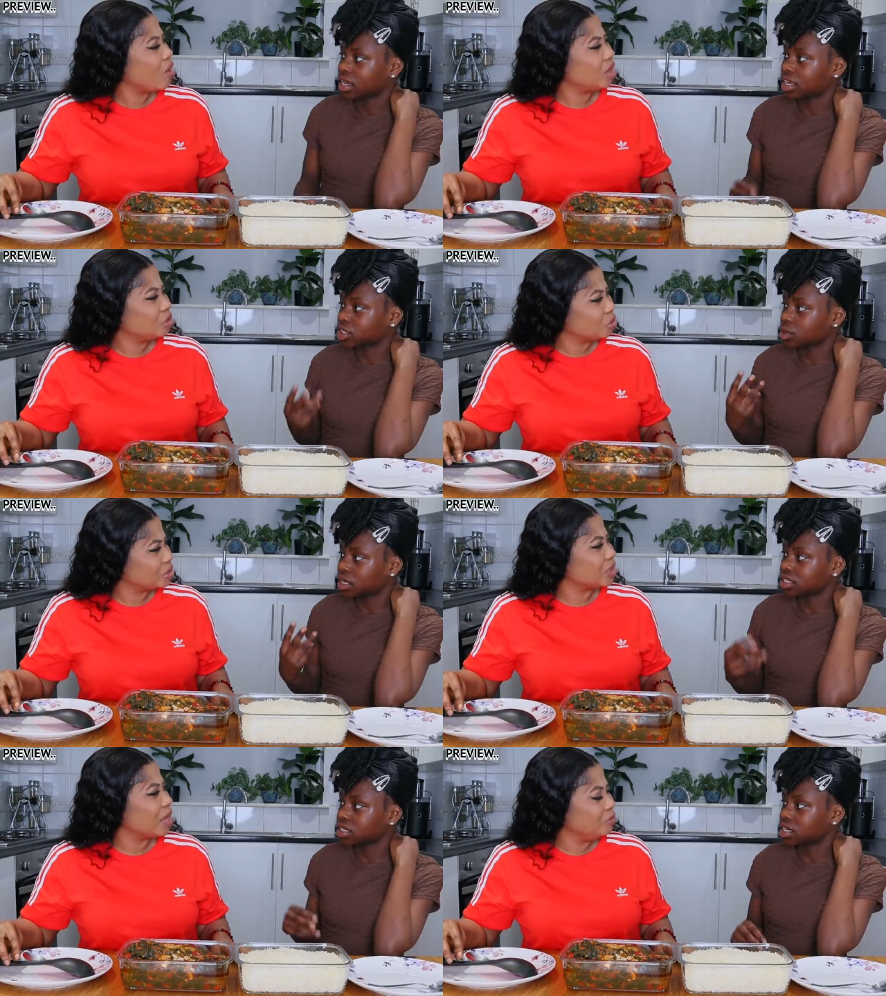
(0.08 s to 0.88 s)
Speaker 1: are you to
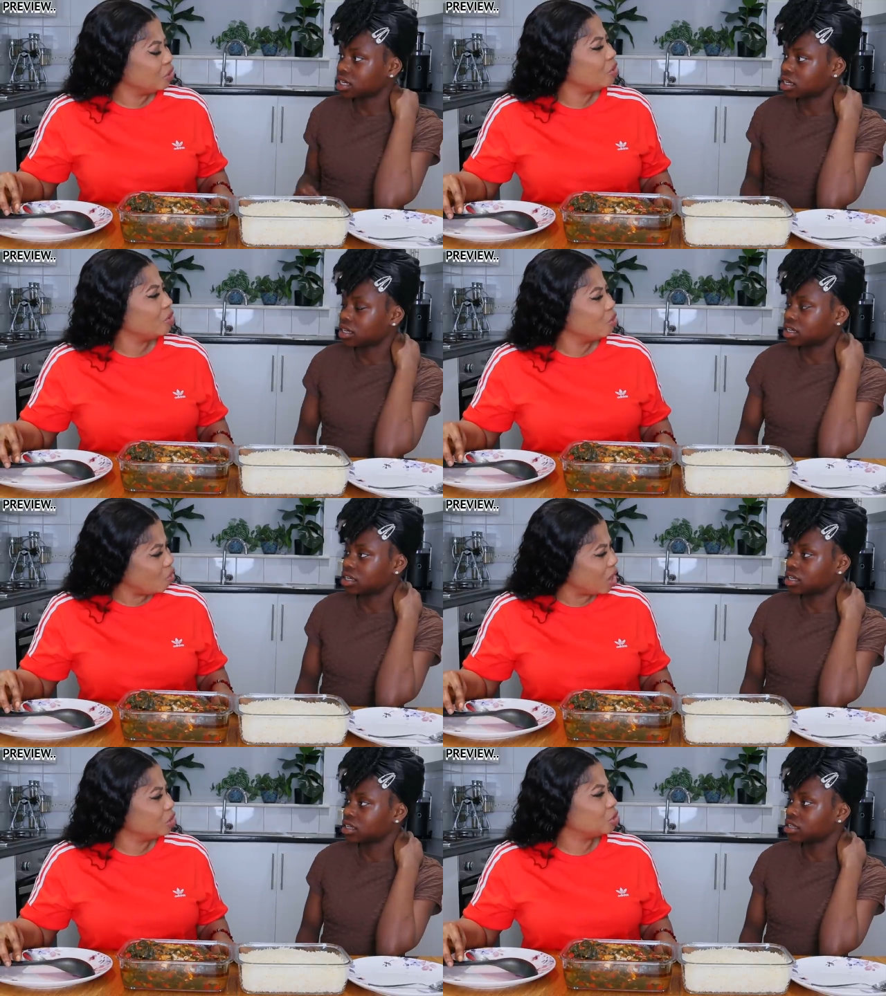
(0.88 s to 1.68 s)
tell? me? who
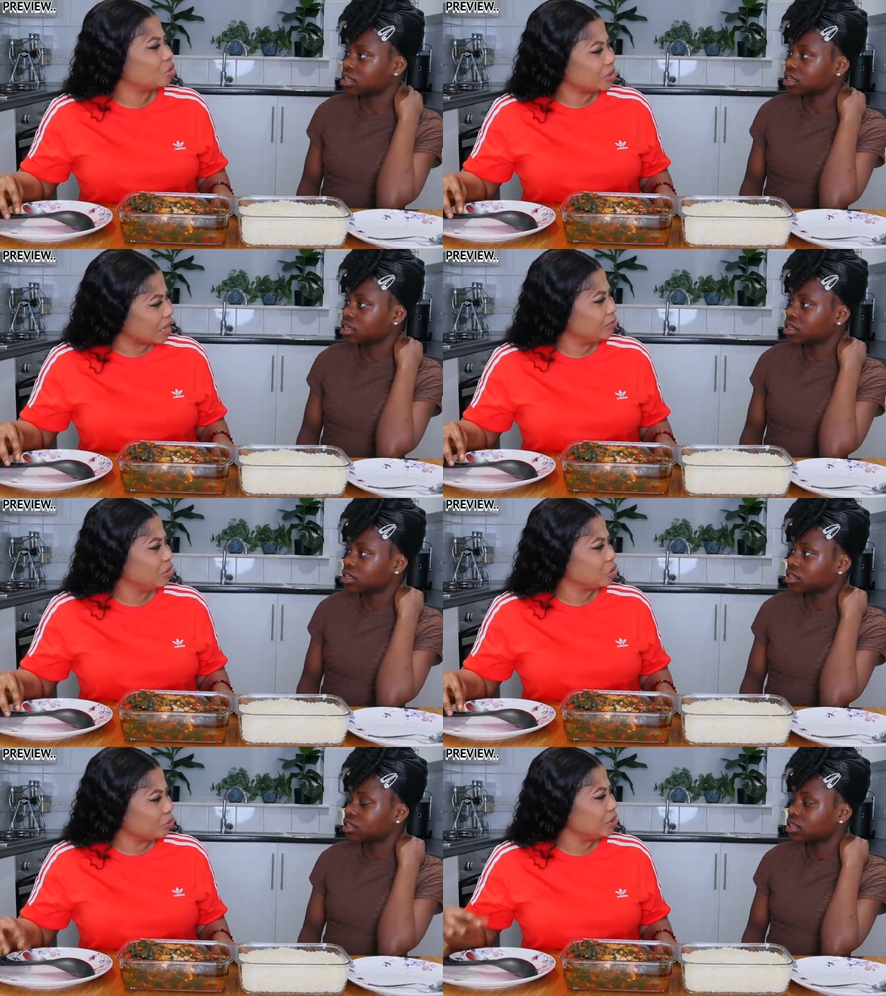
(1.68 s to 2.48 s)
are you to tell me
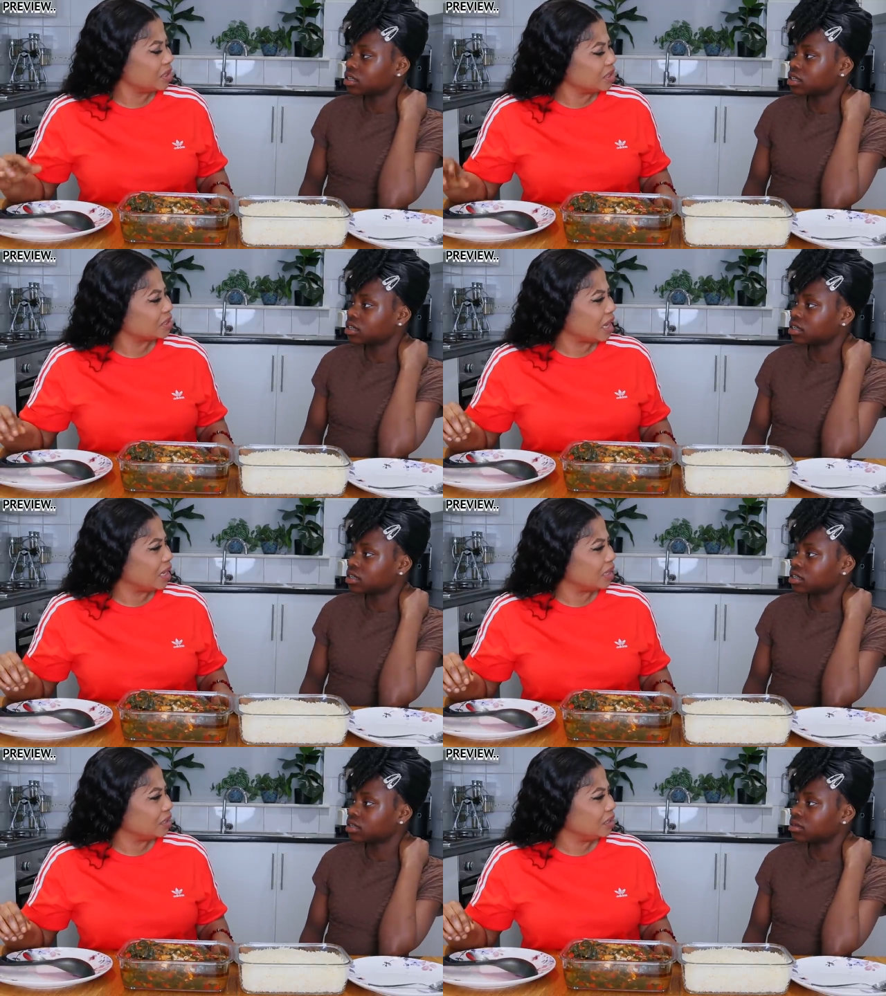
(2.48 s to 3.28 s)
to be
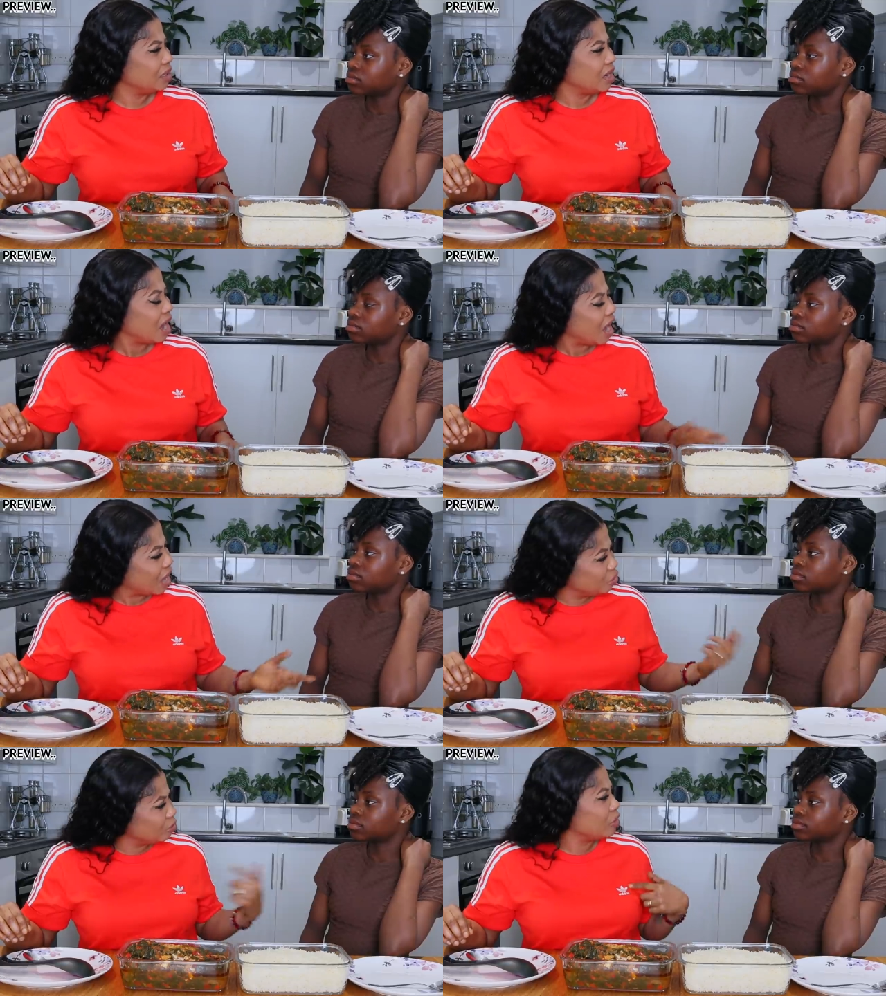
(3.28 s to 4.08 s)
Tisala? Are
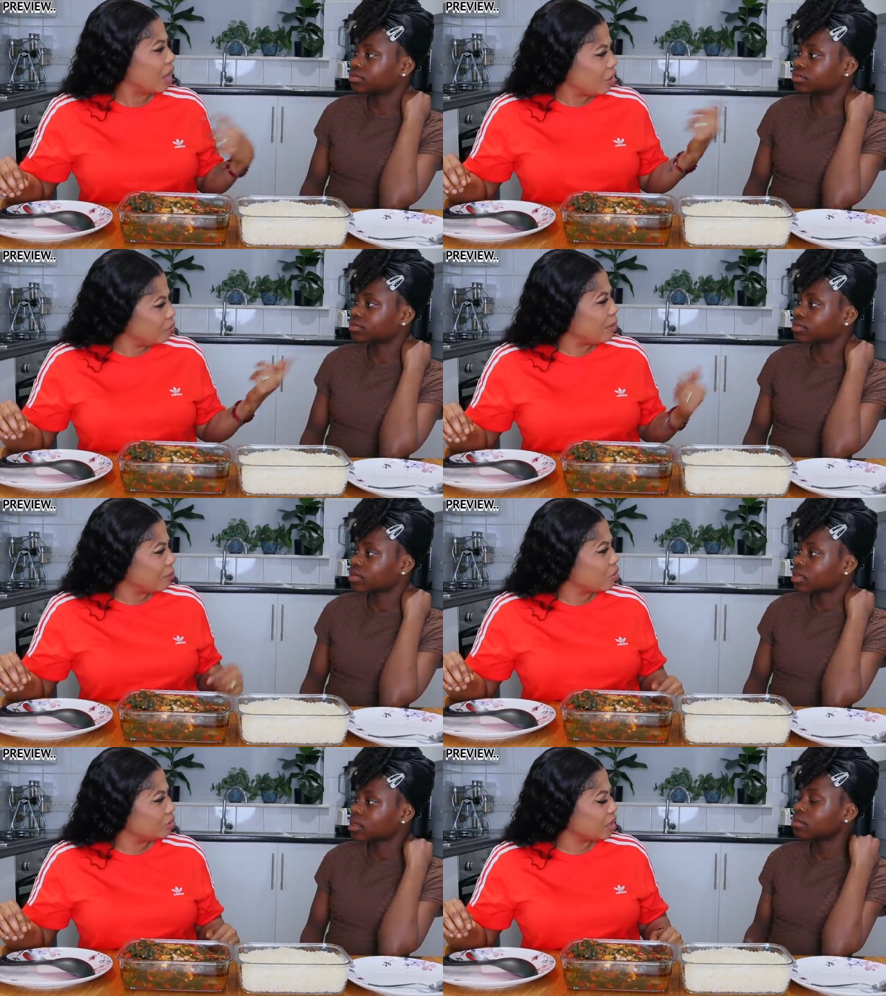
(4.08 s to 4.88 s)
you are you my
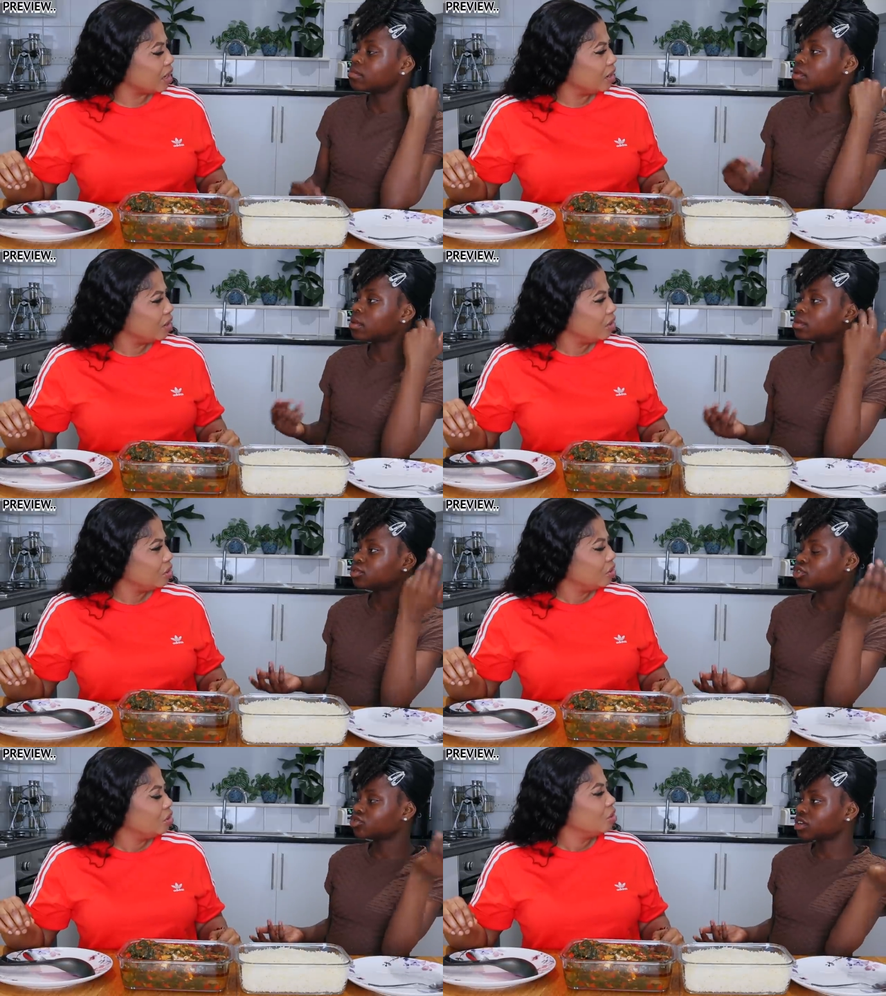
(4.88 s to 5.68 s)
mother? Mom, I'm
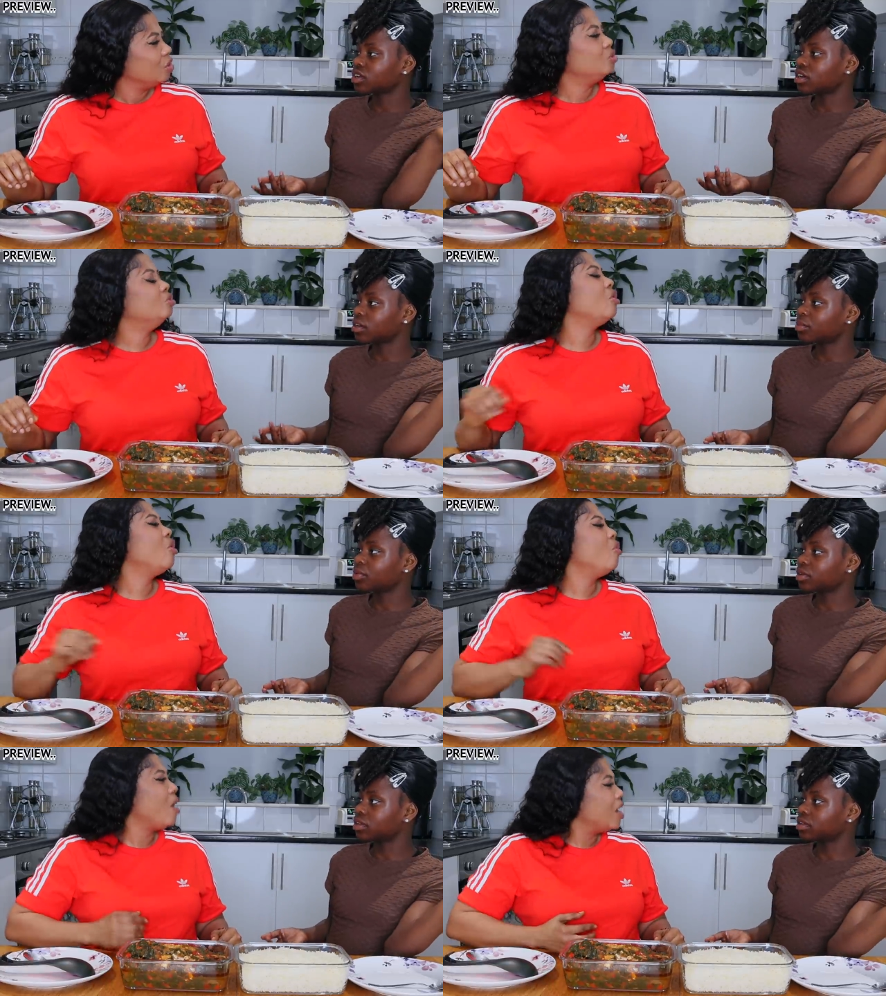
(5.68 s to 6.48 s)
just trying to help.
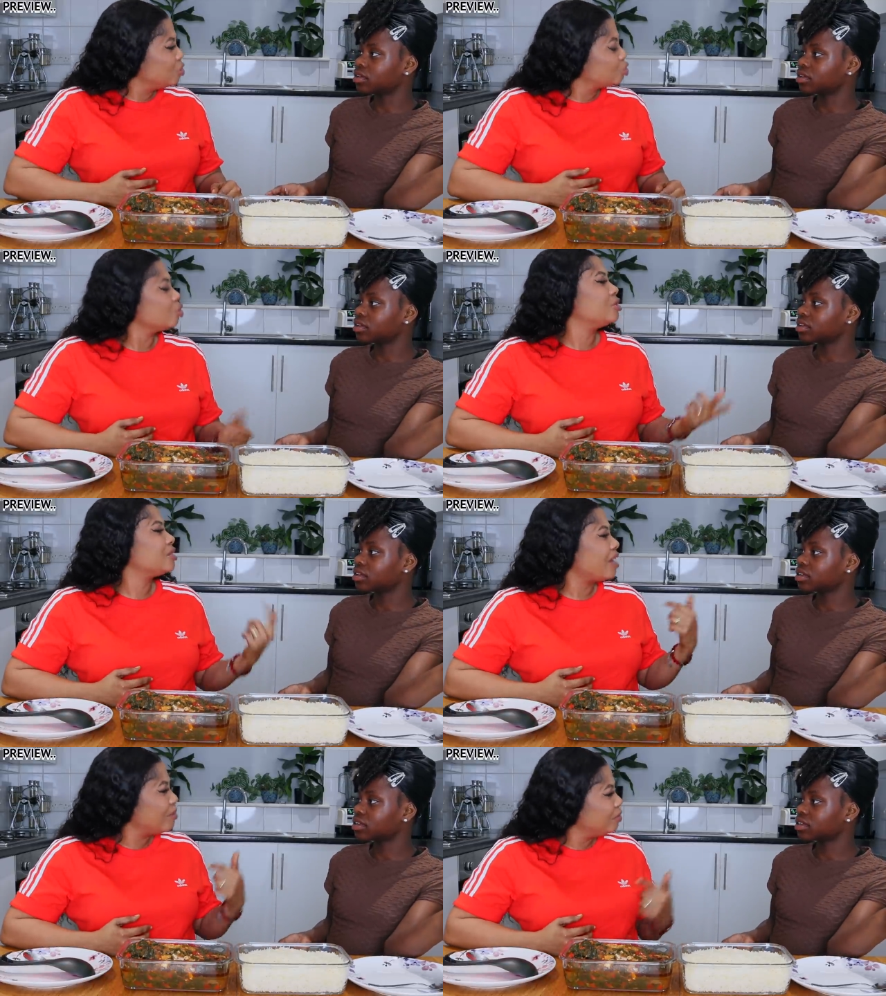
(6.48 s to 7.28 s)
No, who are you to
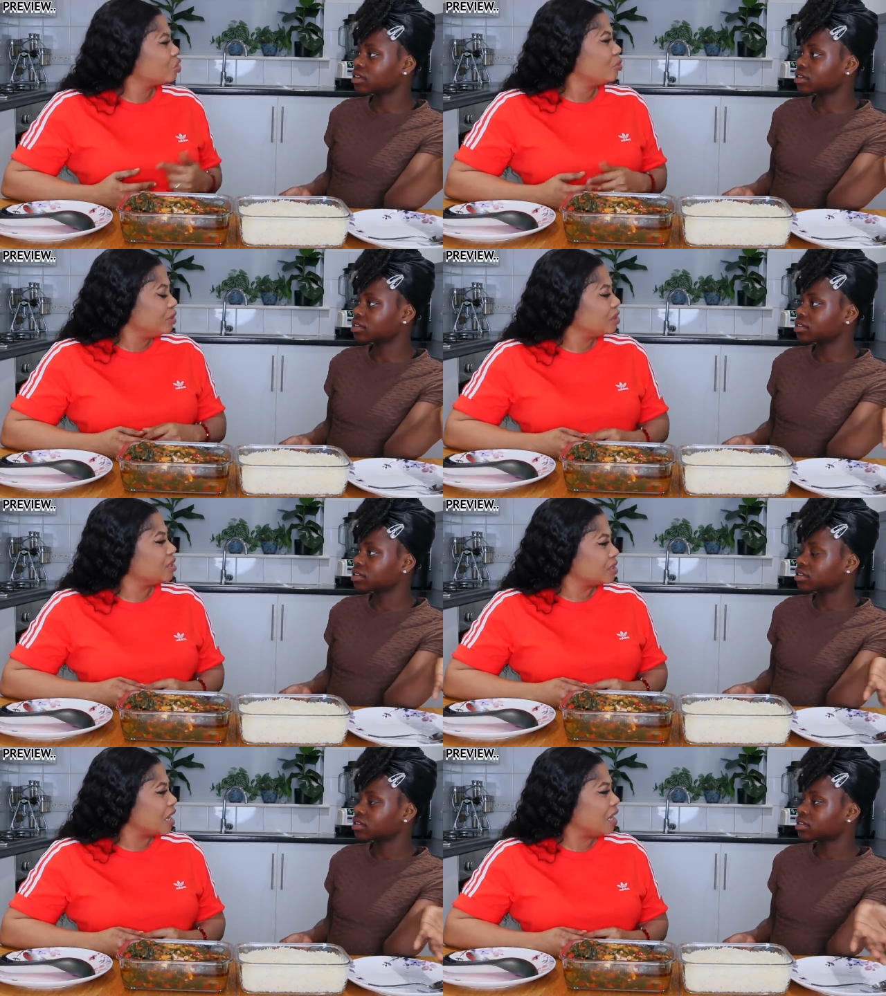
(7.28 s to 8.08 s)
tell me to be
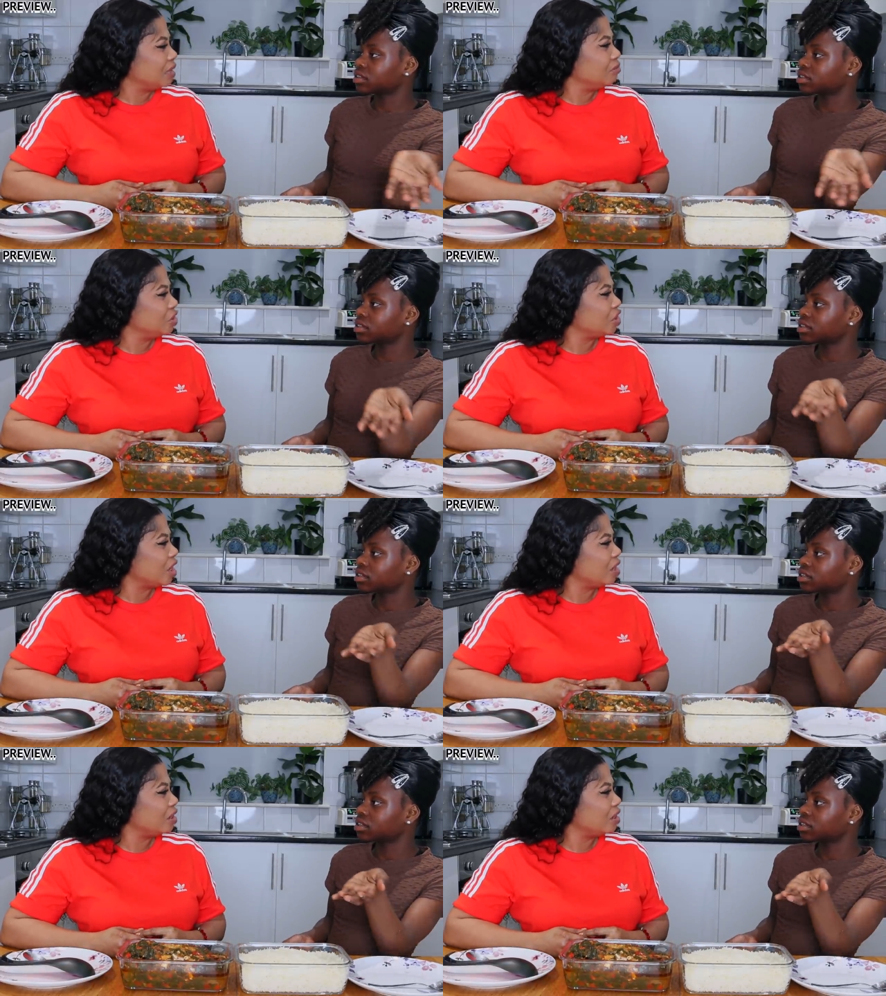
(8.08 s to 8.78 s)
Tisala, Michelle?